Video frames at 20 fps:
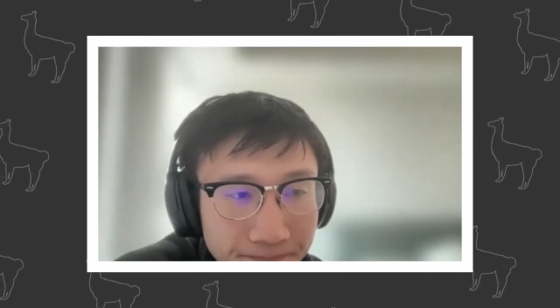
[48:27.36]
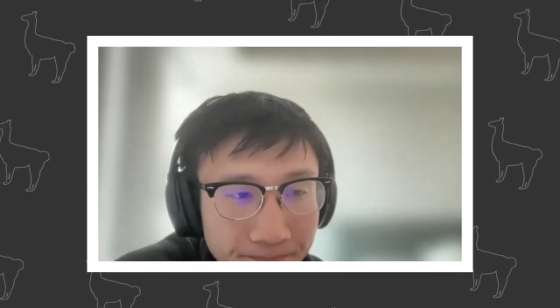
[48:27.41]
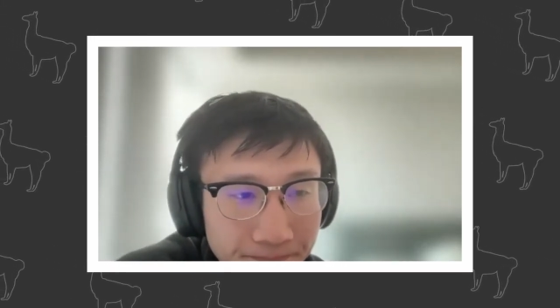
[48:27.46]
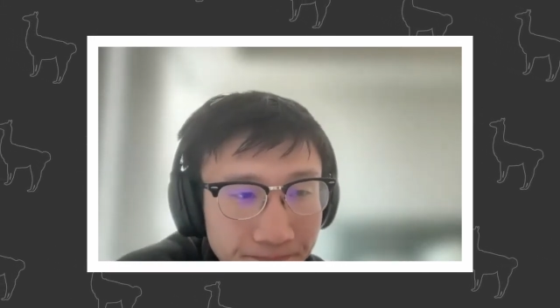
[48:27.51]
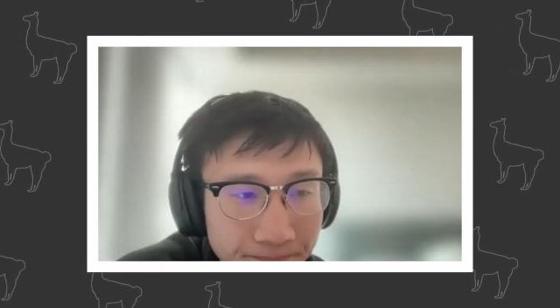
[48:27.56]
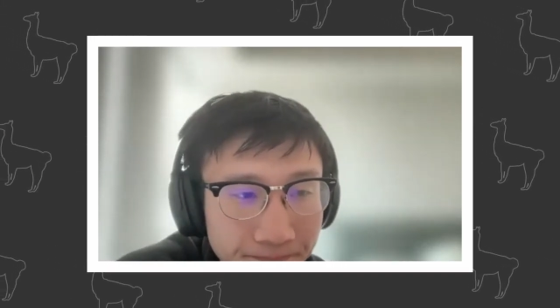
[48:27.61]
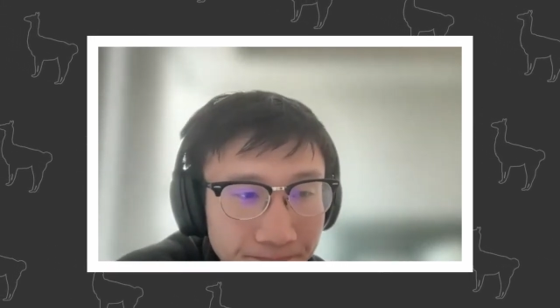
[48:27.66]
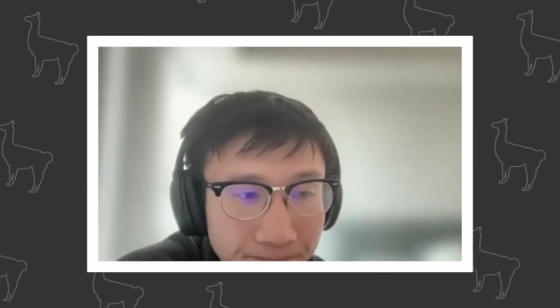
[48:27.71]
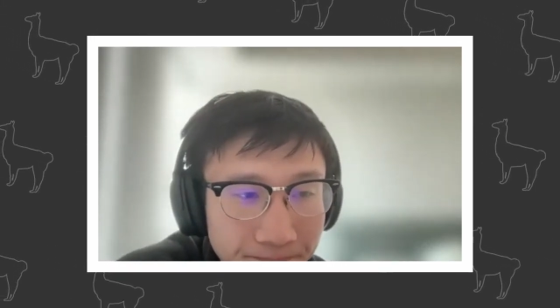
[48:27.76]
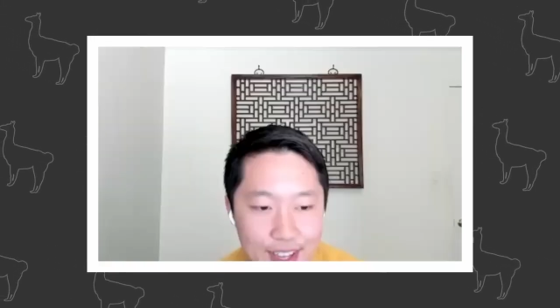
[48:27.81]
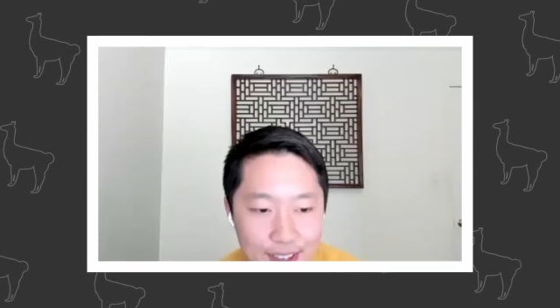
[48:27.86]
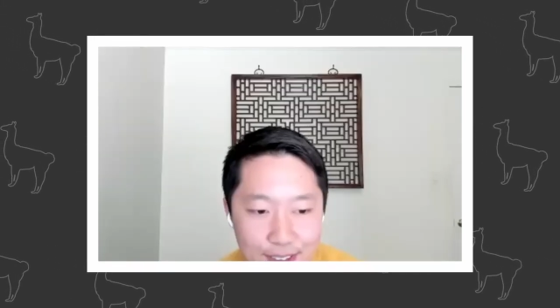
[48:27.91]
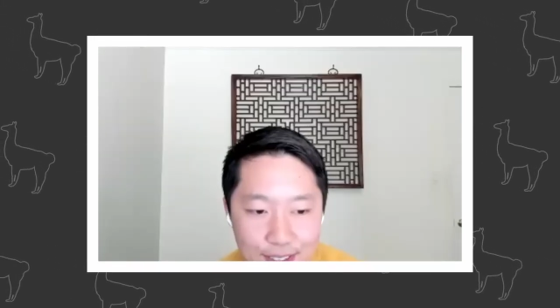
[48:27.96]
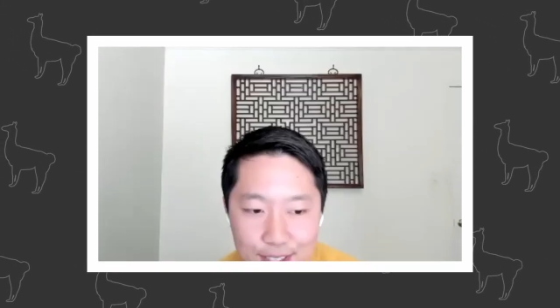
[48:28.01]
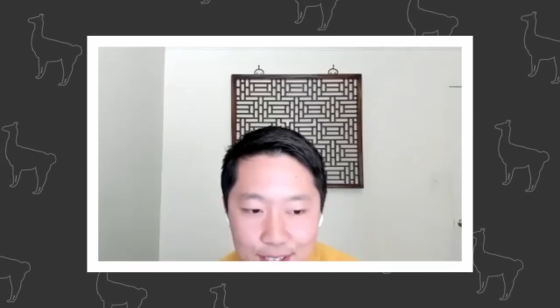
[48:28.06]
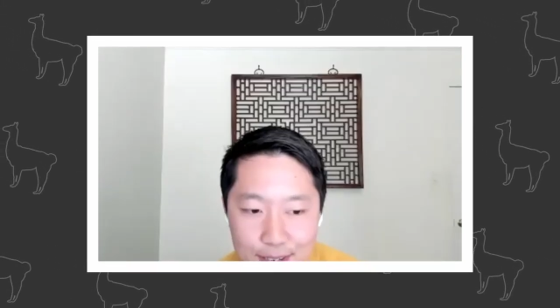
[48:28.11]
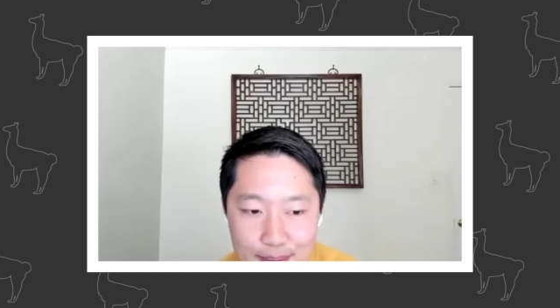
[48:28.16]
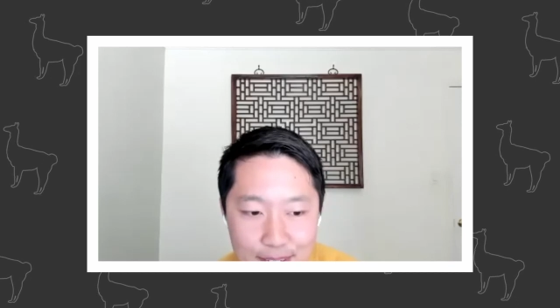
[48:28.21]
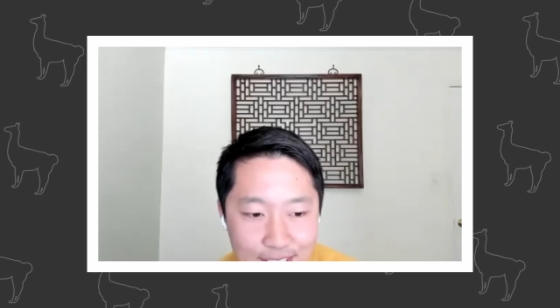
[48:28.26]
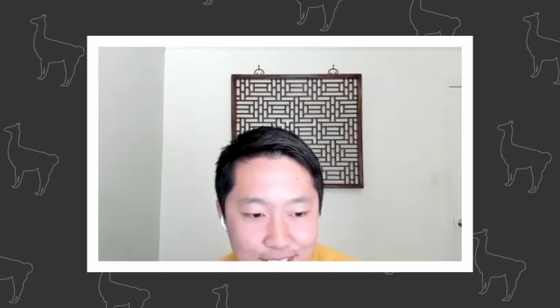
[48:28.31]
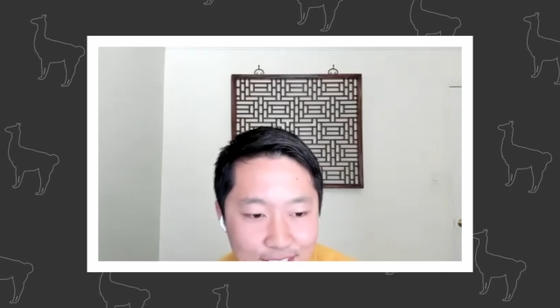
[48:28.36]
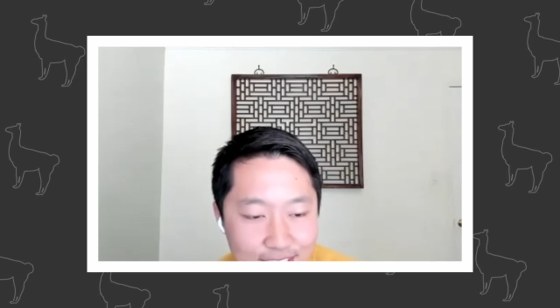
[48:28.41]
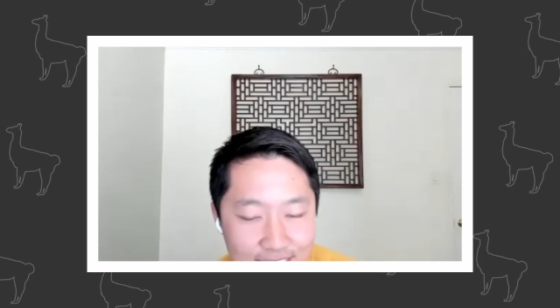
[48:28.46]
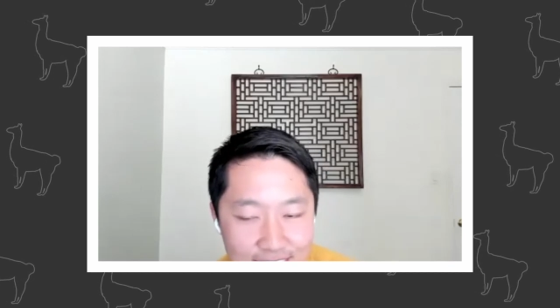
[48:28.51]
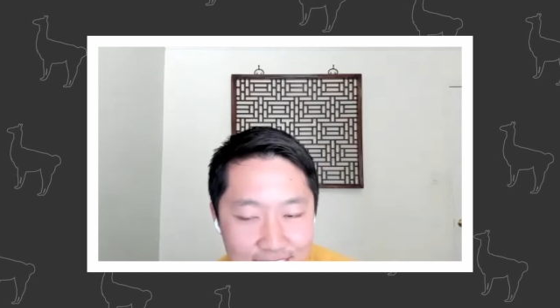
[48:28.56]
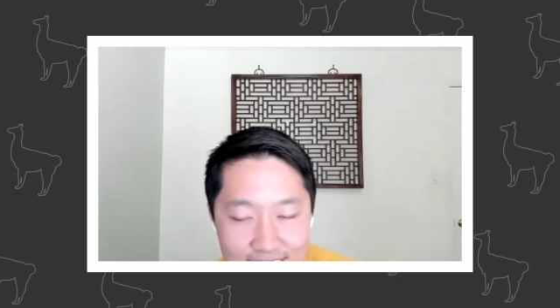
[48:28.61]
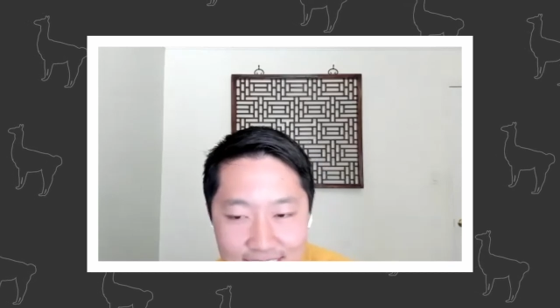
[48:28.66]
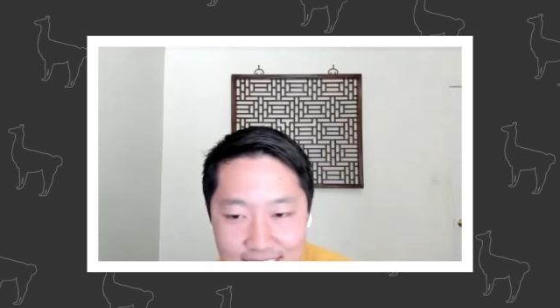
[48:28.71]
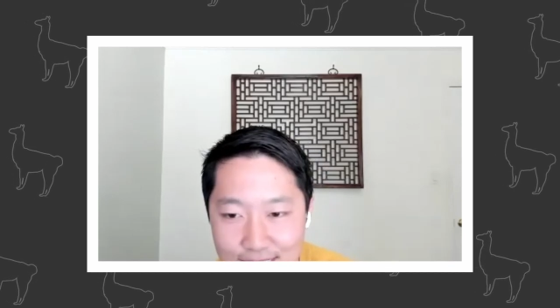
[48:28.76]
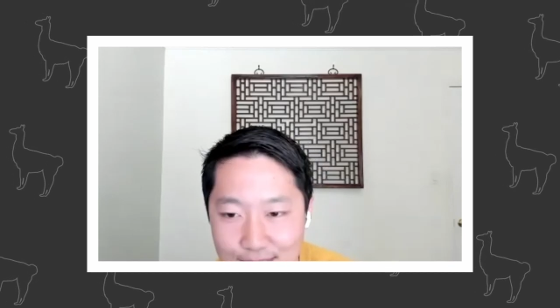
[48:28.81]
Well, thank you so much,
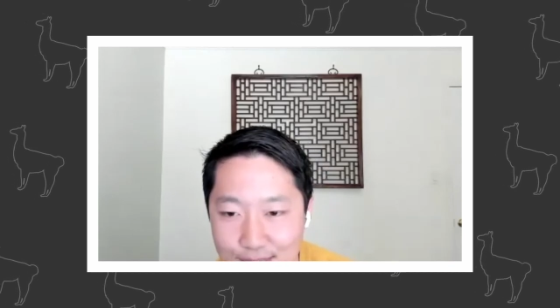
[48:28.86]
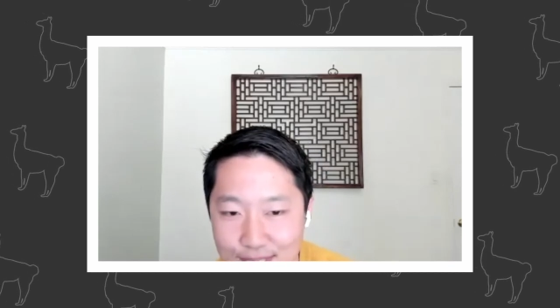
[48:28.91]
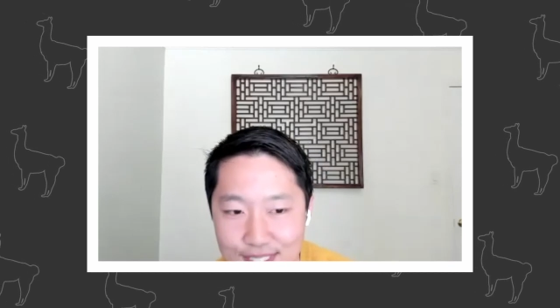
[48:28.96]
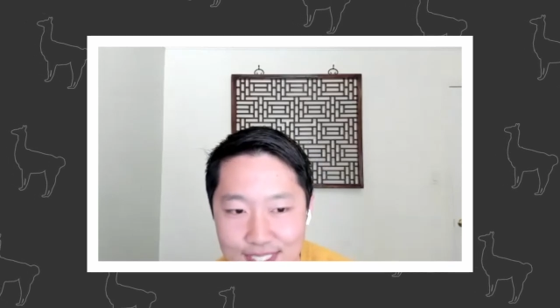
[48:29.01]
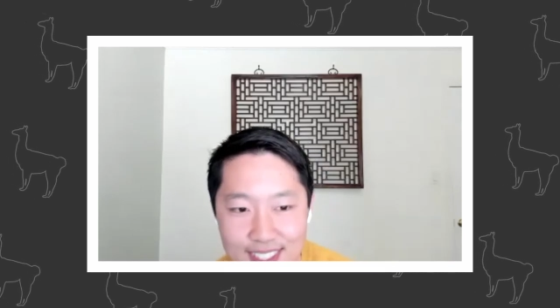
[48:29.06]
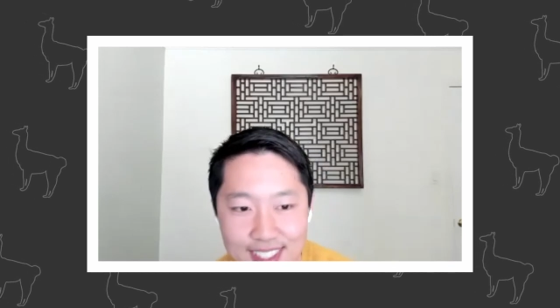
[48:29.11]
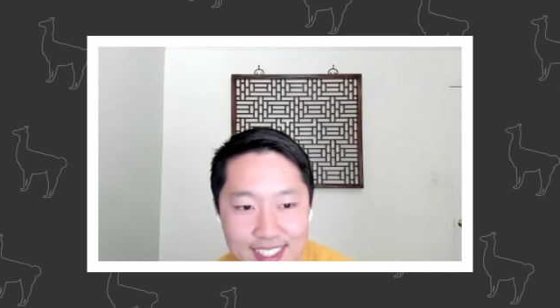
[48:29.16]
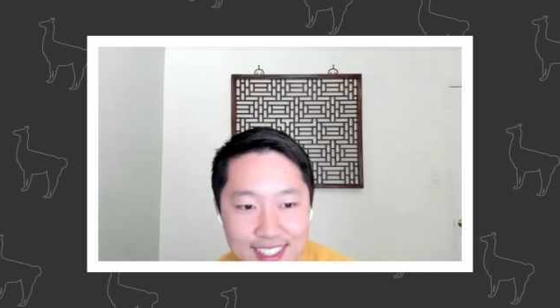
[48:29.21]
Jerry. It was